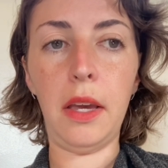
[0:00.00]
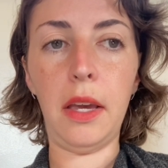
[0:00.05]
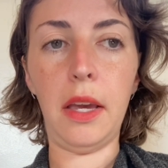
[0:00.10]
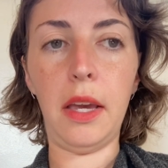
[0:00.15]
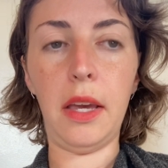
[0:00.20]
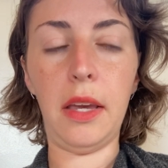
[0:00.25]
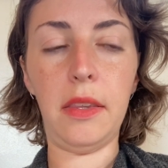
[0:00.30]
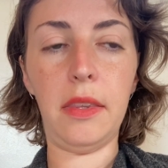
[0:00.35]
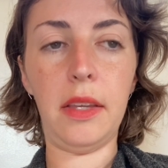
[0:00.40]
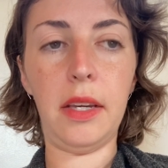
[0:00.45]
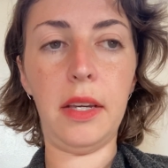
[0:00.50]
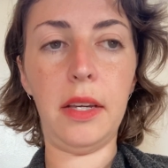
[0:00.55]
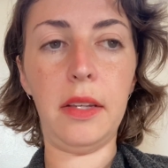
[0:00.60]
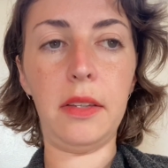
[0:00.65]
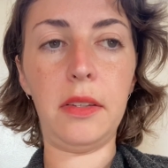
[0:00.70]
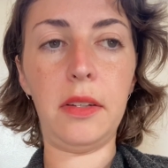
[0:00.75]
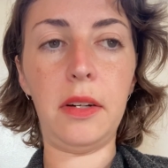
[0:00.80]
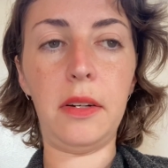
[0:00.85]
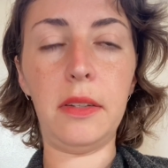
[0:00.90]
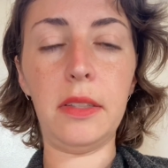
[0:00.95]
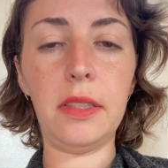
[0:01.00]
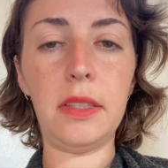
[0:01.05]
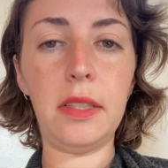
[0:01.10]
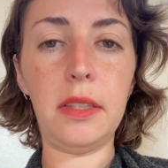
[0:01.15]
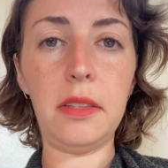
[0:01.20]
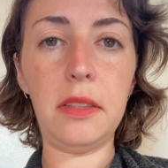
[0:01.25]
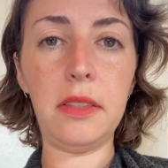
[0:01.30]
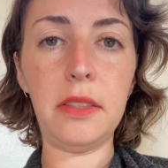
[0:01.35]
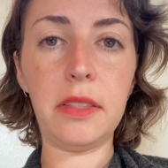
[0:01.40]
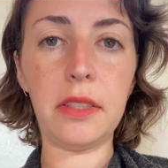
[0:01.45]
And then go into
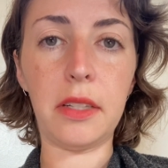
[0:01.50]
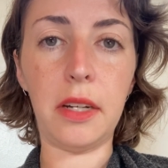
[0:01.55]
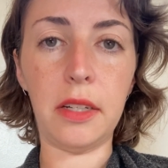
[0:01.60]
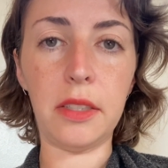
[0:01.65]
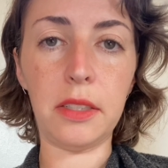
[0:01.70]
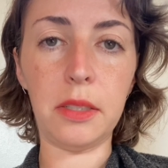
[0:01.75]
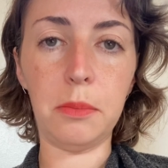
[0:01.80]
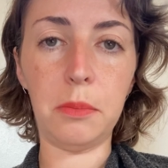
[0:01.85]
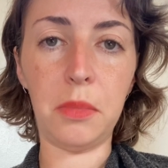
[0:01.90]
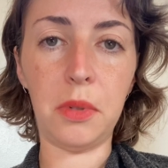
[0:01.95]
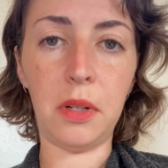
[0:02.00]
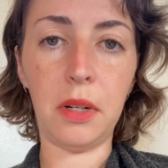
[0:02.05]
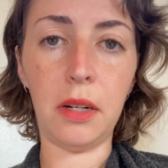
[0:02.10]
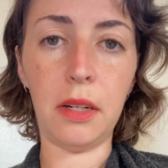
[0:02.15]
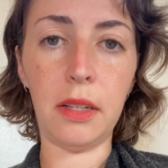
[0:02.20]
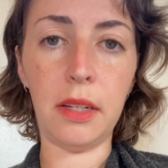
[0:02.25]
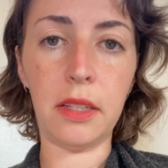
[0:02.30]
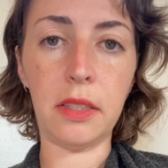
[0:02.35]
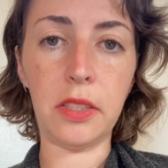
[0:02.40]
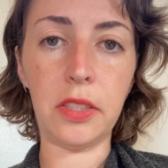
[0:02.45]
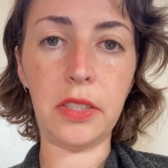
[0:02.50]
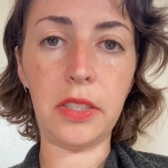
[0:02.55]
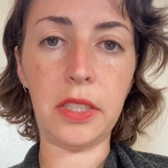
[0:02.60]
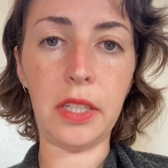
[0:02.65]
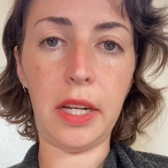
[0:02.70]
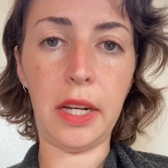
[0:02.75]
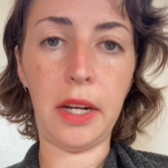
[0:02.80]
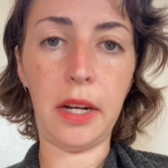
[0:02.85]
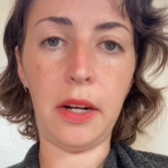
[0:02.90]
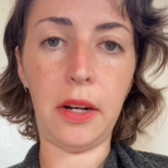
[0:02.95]
the discussion board and
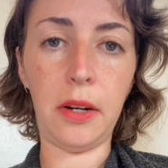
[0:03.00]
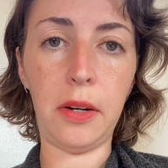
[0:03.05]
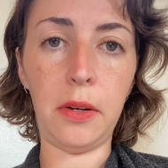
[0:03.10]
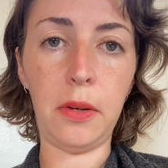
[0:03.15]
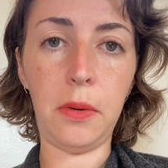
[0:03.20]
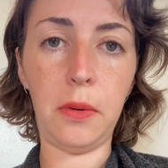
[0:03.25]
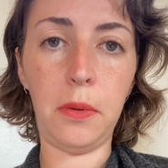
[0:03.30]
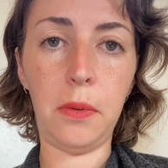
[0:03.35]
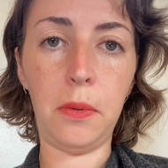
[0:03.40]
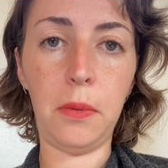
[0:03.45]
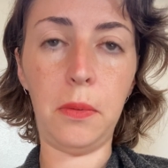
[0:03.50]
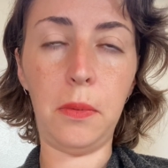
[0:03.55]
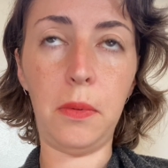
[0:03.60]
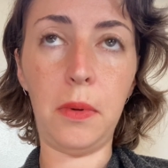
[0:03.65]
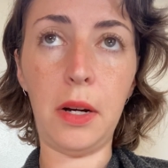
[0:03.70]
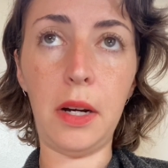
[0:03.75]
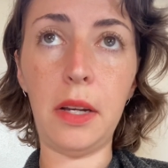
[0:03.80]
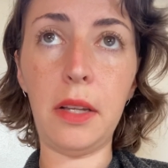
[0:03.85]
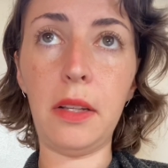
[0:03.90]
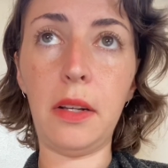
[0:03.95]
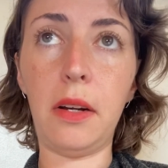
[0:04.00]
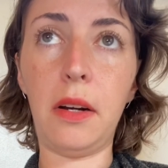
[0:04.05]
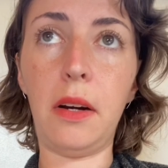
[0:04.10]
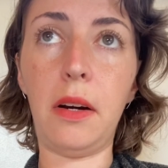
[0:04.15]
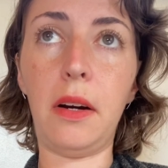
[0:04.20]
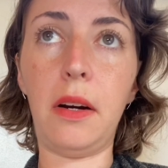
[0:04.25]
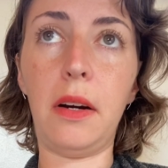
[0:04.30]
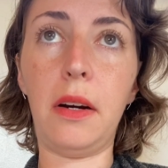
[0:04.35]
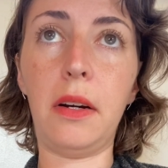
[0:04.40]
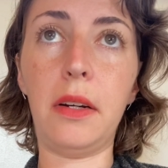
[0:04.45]
share what
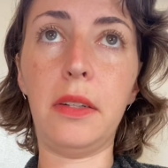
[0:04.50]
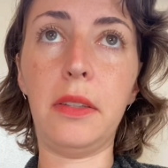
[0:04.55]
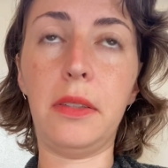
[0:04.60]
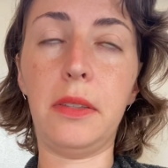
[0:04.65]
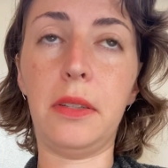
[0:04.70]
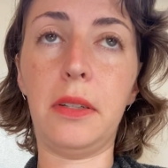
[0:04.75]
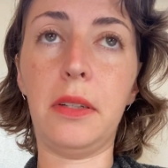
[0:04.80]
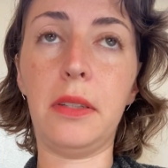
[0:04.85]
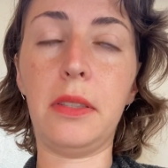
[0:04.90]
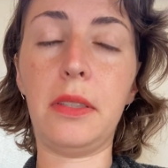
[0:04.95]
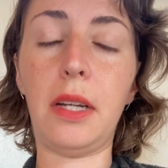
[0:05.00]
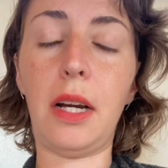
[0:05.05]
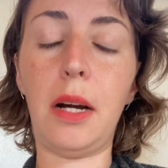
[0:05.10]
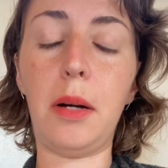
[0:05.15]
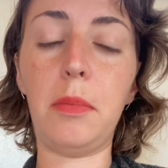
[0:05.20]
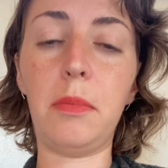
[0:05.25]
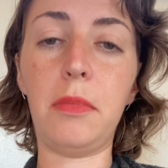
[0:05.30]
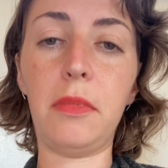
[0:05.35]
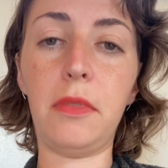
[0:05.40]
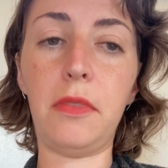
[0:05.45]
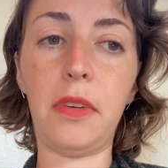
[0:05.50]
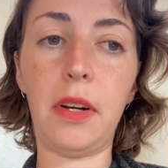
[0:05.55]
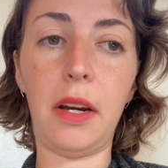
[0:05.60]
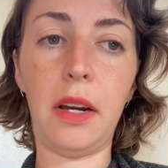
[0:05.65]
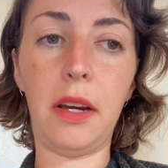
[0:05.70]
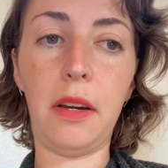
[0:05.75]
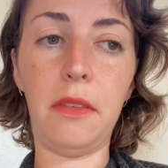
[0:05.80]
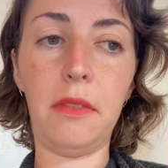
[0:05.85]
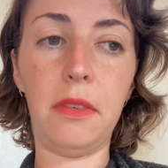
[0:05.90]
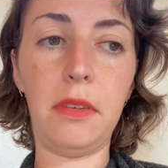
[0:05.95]
are your top
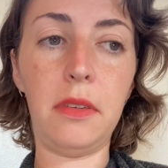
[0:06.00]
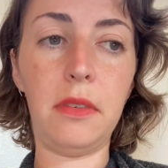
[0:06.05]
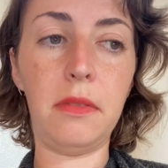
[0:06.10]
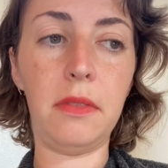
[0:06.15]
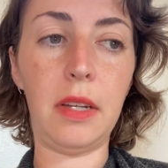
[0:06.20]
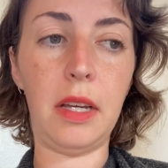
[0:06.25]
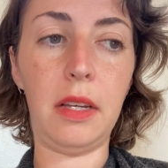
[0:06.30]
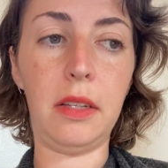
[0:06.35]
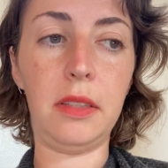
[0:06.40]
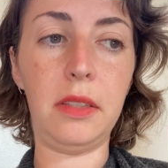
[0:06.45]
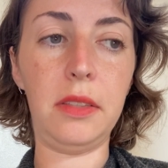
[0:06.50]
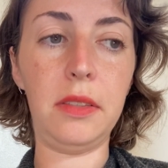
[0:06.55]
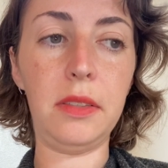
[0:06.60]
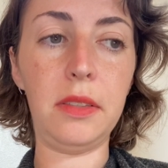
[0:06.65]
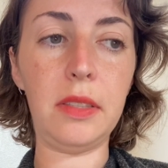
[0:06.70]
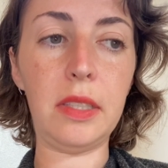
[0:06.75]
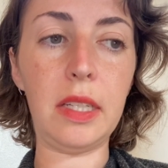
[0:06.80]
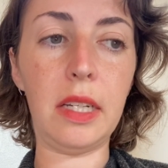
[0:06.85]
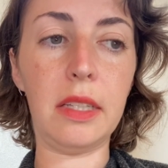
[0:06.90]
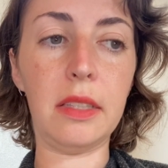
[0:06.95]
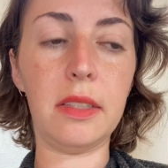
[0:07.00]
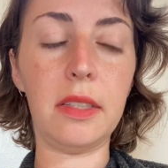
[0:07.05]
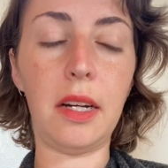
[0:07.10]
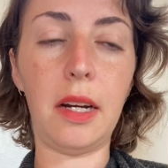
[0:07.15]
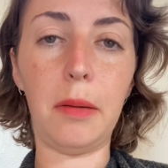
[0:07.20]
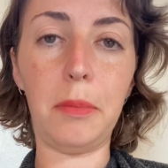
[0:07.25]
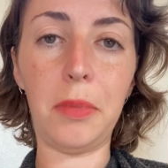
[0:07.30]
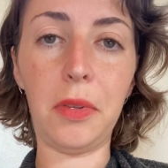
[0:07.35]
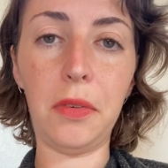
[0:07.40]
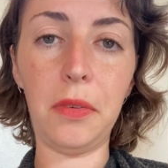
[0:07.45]
5 values and
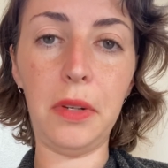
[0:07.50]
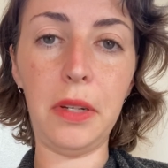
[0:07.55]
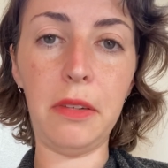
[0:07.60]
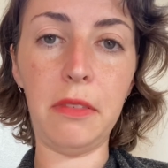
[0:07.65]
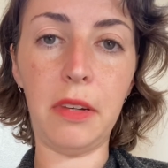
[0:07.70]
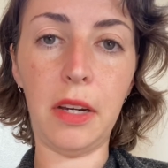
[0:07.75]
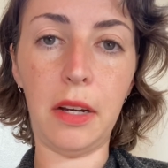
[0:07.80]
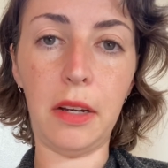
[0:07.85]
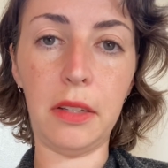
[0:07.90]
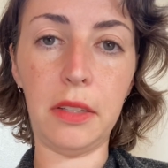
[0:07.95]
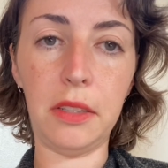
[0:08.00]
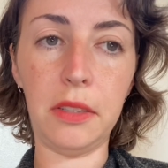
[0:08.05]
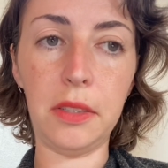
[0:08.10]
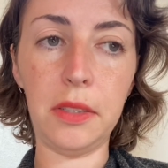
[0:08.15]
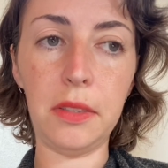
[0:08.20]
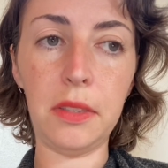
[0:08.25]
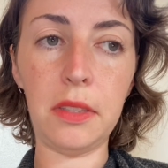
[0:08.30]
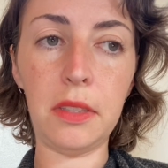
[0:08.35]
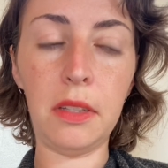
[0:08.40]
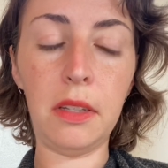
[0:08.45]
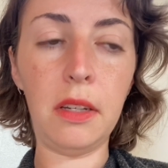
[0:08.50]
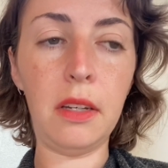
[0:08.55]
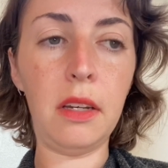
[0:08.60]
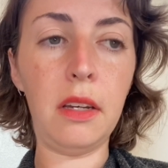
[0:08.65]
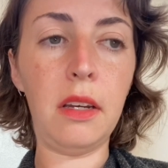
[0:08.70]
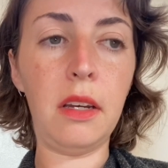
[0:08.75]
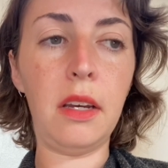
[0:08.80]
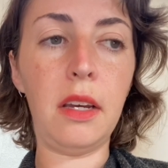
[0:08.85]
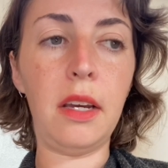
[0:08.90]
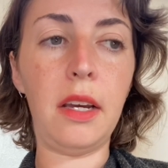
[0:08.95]
top 3 values.
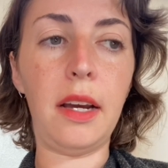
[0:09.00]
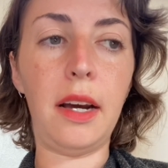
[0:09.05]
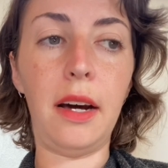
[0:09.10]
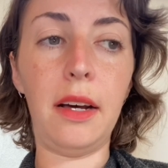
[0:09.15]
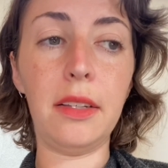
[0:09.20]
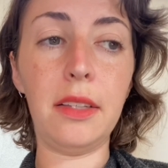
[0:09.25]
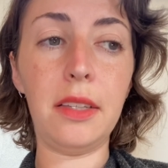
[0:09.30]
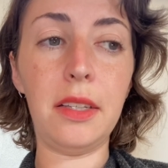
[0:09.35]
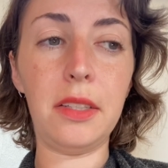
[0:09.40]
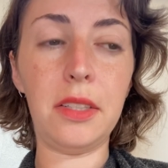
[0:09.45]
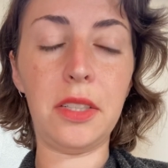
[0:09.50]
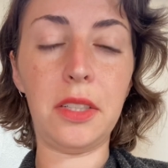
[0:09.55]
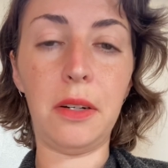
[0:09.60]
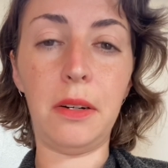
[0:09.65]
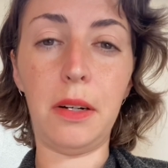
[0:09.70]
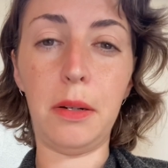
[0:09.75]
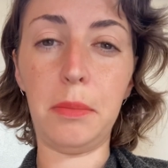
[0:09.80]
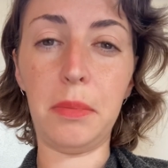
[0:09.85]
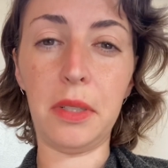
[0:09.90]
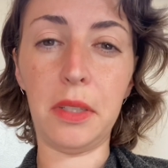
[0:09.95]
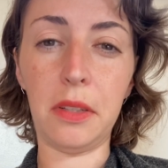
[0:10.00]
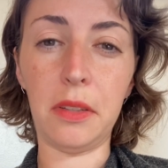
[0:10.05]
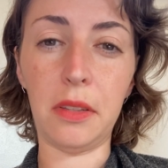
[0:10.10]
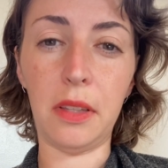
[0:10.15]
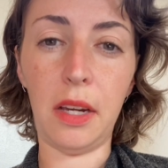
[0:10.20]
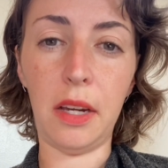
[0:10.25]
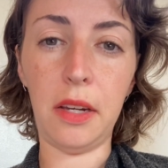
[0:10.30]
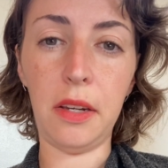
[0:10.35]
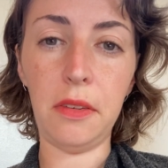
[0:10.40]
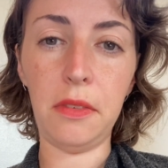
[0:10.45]
How do they show up in your
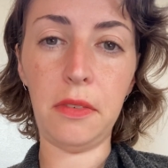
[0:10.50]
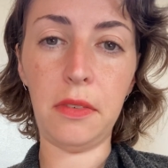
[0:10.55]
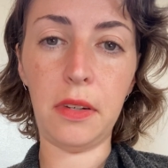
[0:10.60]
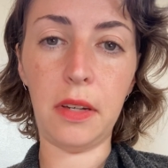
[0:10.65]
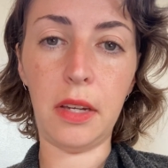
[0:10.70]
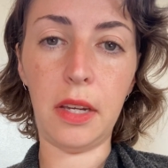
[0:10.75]
life?